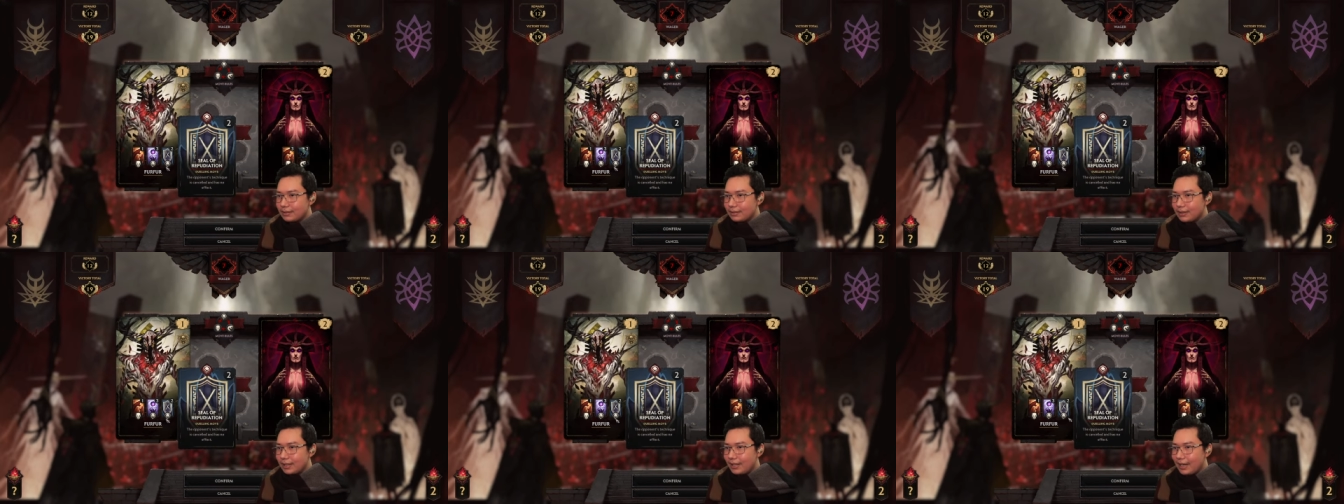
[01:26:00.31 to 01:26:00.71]

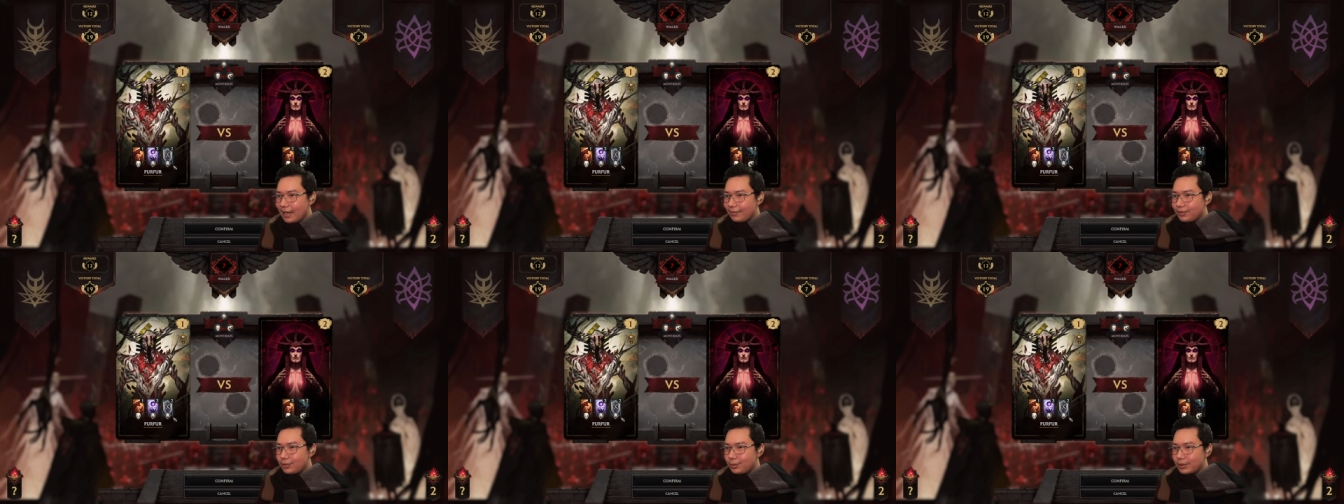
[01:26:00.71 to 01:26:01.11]
They
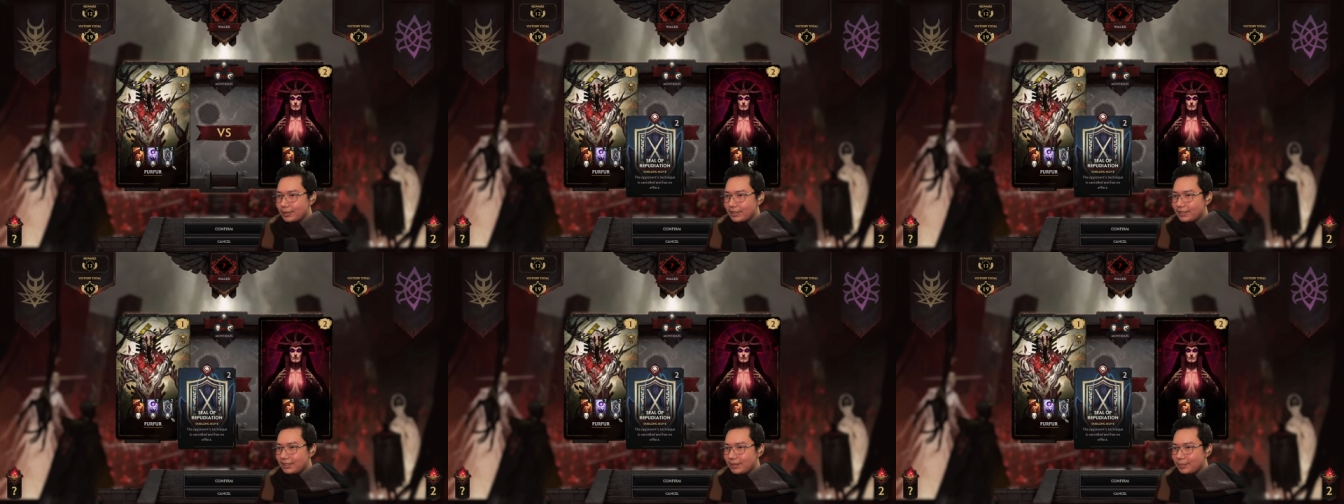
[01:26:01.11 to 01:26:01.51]
have
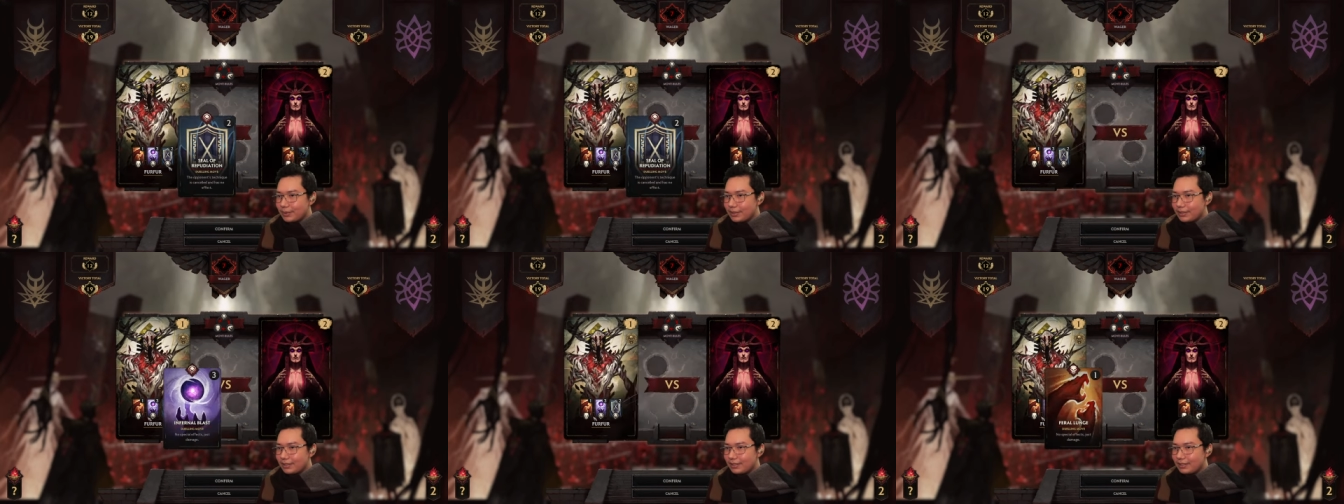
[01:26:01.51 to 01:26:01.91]
swirly
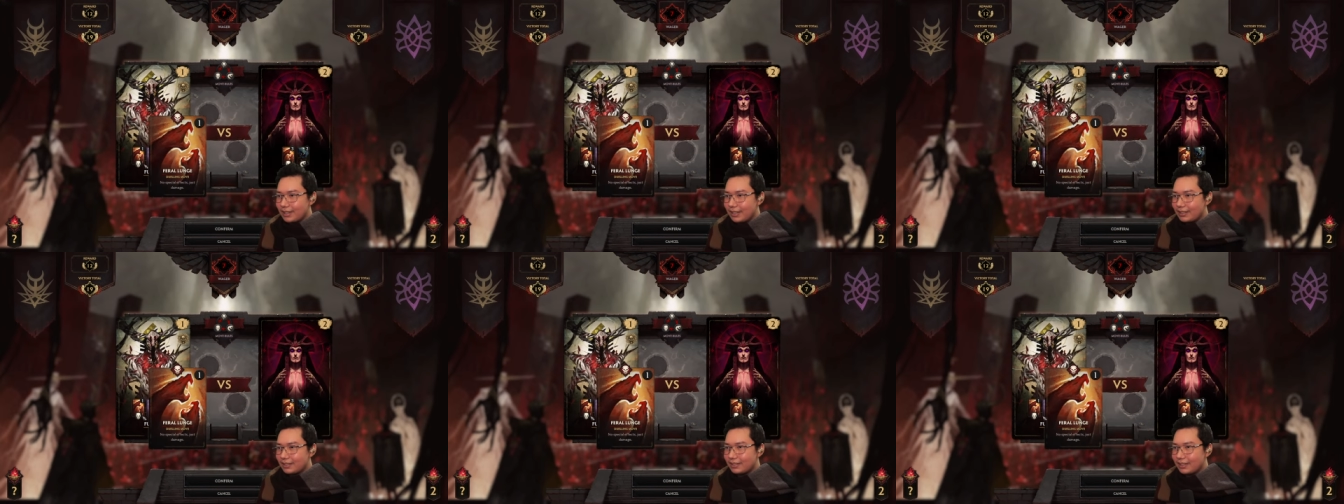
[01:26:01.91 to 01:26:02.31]
symbols
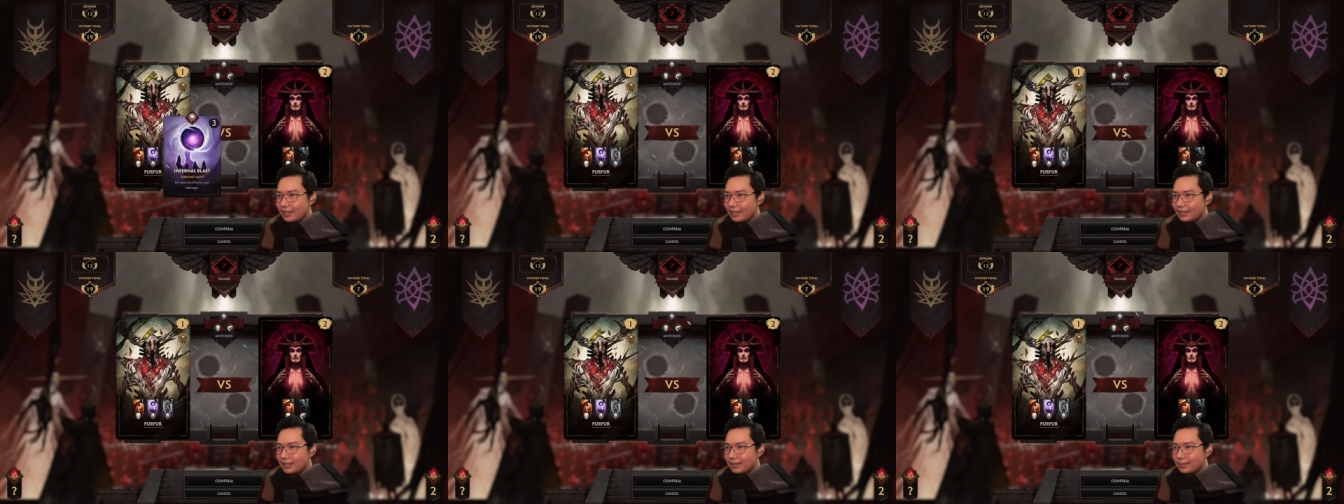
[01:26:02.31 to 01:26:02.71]
and a
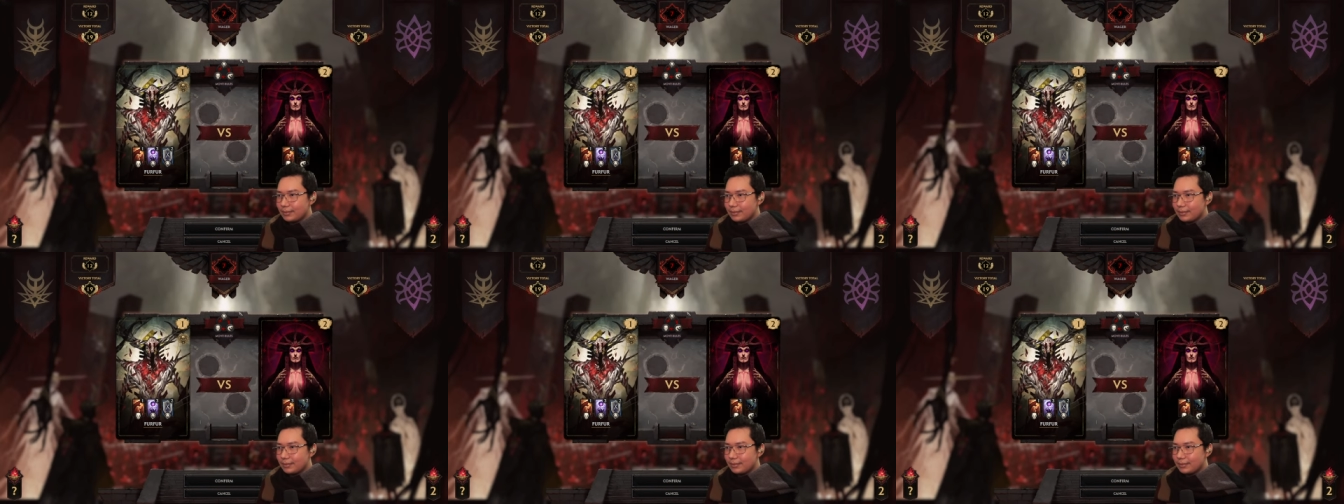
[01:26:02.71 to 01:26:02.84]
skull.